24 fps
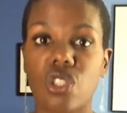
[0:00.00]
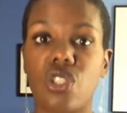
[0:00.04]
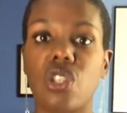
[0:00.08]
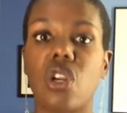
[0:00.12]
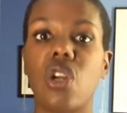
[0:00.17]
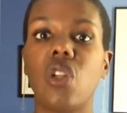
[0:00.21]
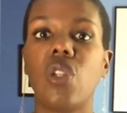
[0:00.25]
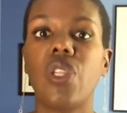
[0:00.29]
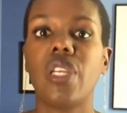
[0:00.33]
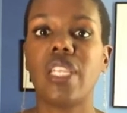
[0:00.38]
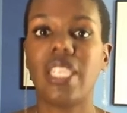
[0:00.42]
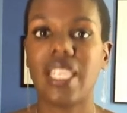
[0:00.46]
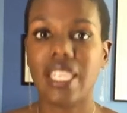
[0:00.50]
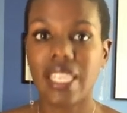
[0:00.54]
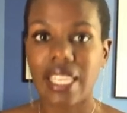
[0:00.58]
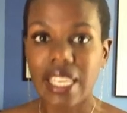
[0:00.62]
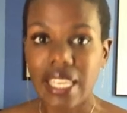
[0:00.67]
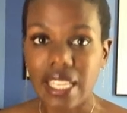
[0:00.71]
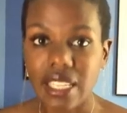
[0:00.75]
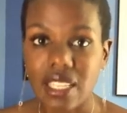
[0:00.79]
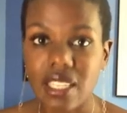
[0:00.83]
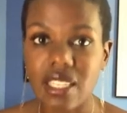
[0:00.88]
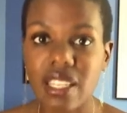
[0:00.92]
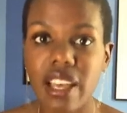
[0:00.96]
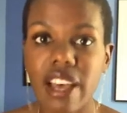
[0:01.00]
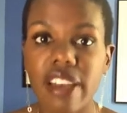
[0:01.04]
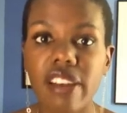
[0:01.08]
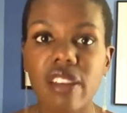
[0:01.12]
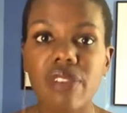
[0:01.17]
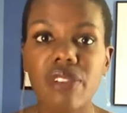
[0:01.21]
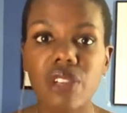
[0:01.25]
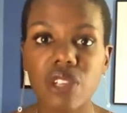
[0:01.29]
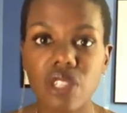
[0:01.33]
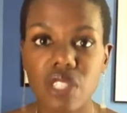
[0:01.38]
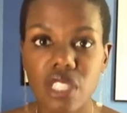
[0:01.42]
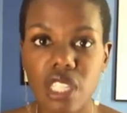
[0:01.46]
start looking inside
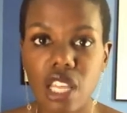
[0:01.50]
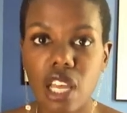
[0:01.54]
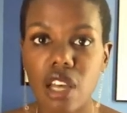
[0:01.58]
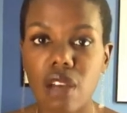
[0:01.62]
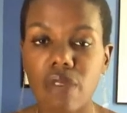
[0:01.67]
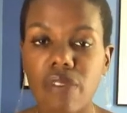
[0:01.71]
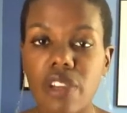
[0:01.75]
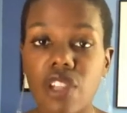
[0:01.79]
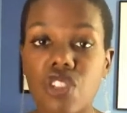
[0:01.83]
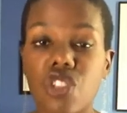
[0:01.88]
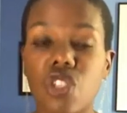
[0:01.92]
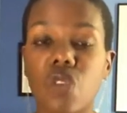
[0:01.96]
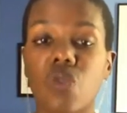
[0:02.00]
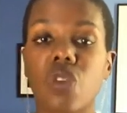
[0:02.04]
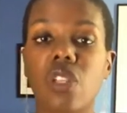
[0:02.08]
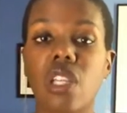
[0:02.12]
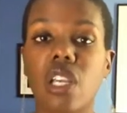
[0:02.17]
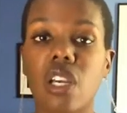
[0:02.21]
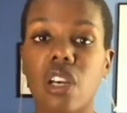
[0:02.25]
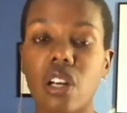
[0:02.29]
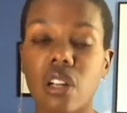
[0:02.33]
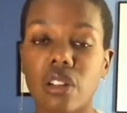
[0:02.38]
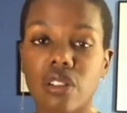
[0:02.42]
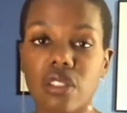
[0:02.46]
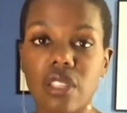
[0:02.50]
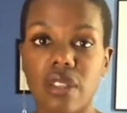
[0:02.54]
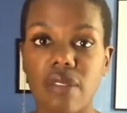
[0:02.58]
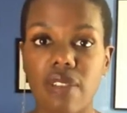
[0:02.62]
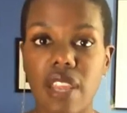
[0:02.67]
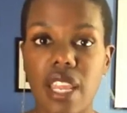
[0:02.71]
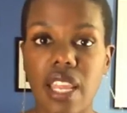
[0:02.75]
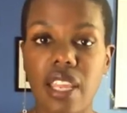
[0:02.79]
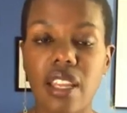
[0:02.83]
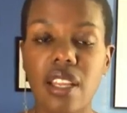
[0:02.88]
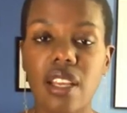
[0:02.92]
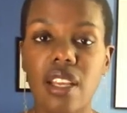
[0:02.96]
of yourself and to really
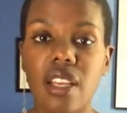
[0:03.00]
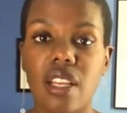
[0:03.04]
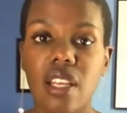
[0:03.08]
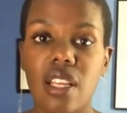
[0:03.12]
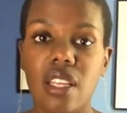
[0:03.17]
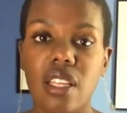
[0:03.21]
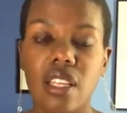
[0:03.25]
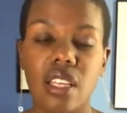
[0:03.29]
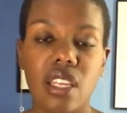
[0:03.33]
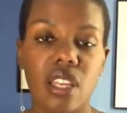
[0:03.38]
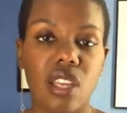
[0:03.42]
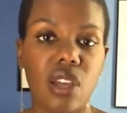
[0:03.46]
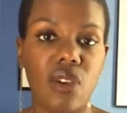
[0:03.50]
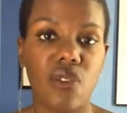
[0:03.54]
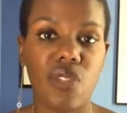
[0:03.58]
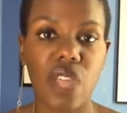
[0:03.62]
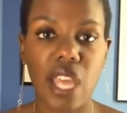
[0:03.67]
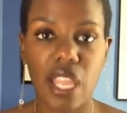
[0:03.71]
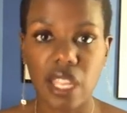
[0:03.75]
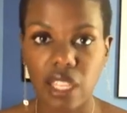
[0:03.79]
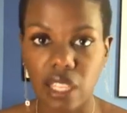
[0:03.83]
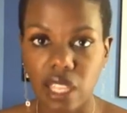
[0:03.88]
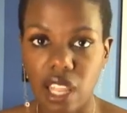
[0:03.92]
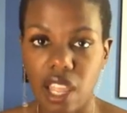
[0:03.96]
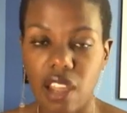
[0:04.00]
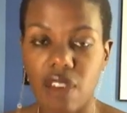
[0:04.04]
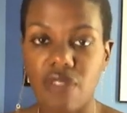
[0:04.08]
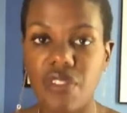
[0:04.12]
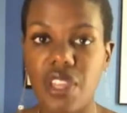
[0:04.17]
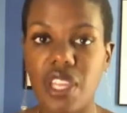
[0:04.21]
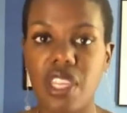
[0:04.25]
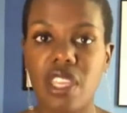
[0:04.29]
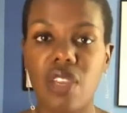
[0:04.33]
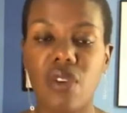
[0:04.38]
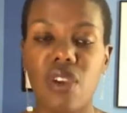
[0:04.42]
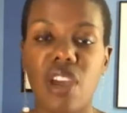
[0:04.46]
cultivate, that love
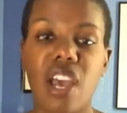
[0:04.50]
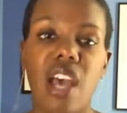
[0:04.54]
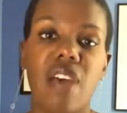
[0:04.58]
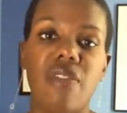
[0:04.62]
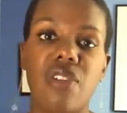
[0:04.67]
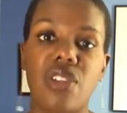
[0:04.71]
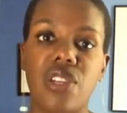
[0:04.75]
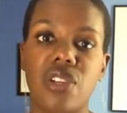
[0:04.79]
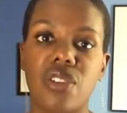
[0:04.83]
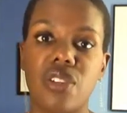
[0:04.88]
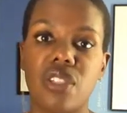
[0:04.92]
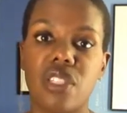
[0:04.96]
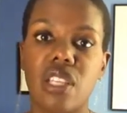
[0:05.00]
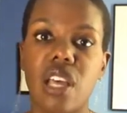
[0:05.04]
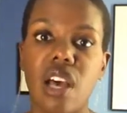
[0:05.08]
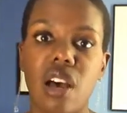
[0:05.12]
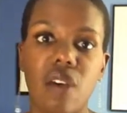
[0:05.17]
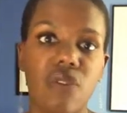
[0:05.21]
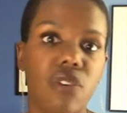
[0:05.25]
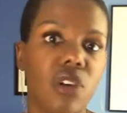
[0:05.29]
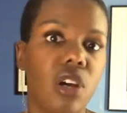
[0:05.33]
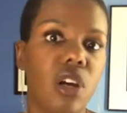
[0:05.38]
that you have in yourself.